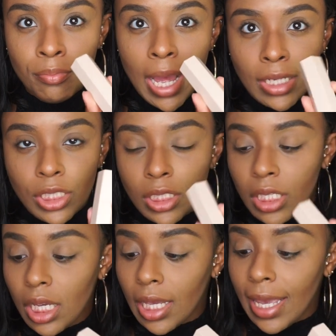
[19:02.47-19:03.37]

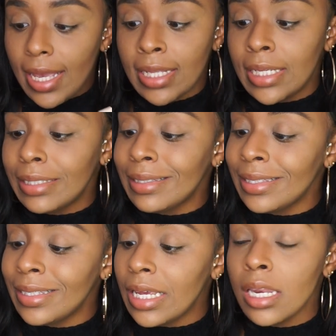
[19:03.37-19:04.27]
matchstick in
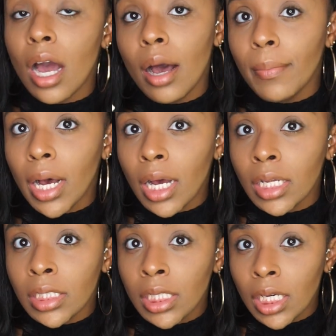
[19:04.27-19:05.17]

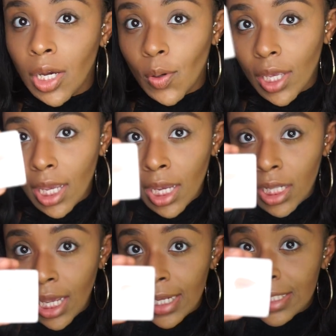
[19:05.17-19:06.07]
Sinamon, okay,
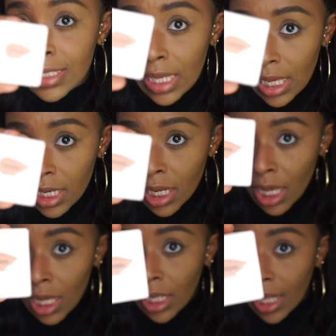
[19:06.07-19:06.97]
like sin,
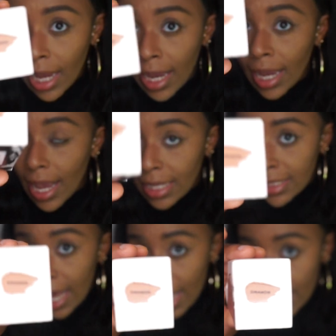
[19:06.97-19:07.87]
like
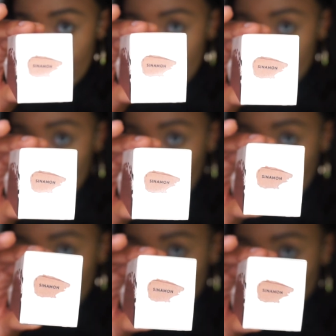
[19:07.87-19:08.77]
S-I-N, like,